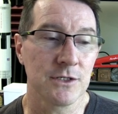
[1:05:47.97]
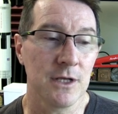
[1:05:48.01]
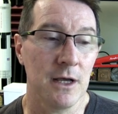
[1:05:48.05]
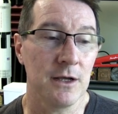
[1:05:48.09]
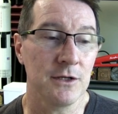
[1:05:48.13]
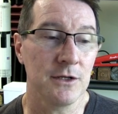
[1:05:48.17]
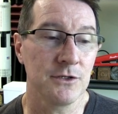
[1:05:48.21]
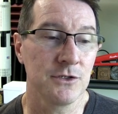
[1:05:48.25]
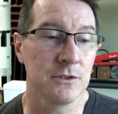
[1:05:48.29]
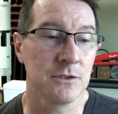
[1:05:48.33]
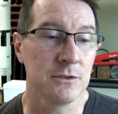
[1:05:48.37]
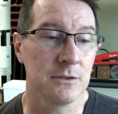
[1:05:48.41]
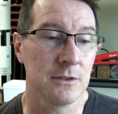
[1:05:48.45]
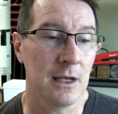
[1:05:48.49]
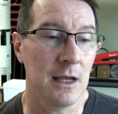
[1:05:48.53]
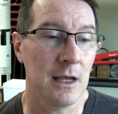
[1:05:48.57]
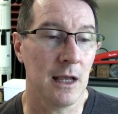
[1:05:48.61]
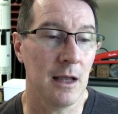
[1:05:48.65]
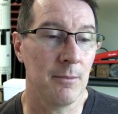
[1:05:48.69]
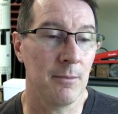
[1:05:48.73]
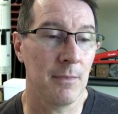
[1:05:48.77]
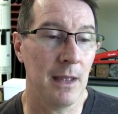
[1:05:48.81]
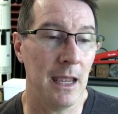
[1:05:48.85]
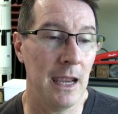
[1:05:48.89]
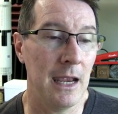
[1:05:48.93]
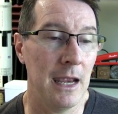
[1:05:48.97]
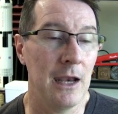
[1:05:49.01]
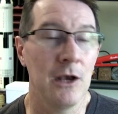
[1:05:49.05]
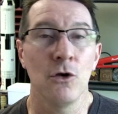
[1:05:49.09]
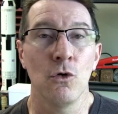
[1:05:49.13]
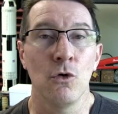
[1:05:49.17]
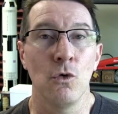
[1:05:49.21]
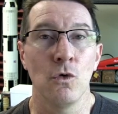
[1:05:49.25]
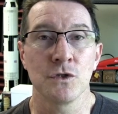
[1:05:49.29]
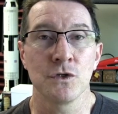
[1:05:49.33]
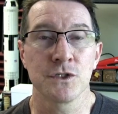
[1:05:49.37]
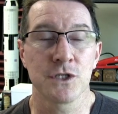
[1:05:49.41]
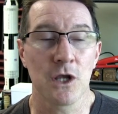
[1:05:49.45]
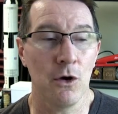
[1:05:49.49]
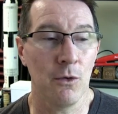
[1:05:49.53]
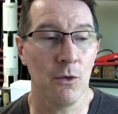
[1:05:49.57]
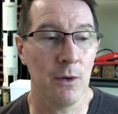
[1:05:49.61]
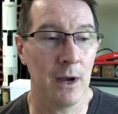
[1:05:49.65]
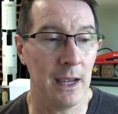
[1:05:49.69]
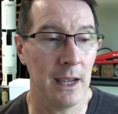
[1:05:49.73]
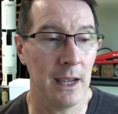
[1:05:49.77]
ass. And also